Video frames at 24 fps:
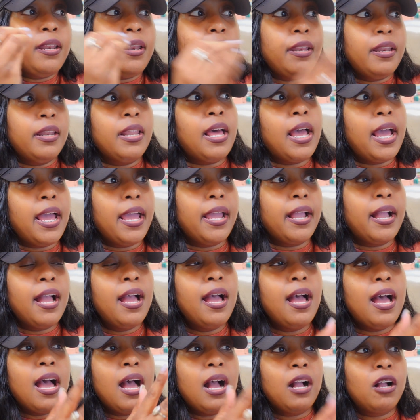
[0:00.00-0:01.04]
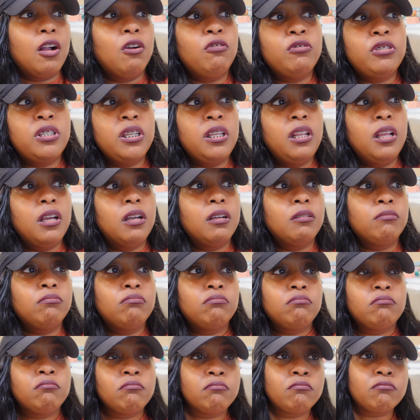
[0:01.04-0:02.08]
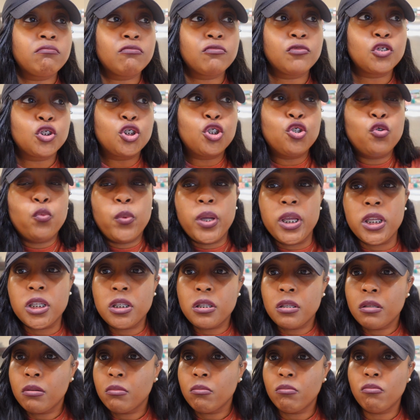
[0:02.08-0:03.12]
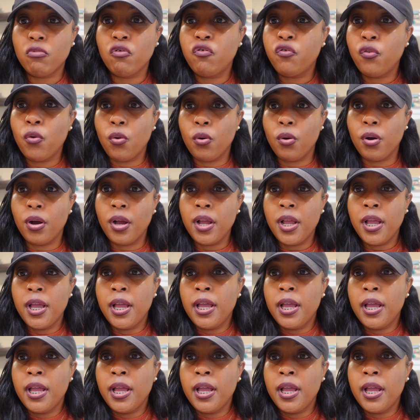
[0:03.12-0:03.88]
like, I go see them 2 weeks before,